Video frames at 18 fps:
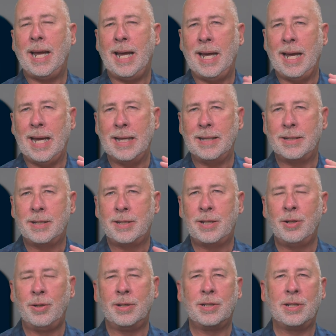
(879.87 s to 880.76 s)
as
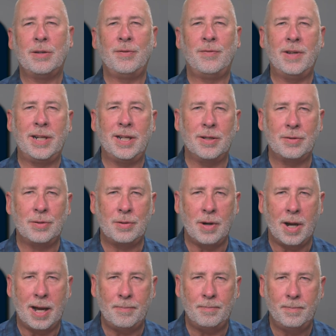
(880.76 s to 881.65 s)
soon as those videos
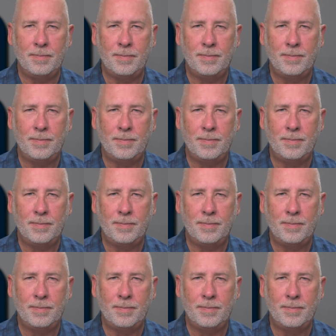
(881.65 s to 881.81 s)
drop.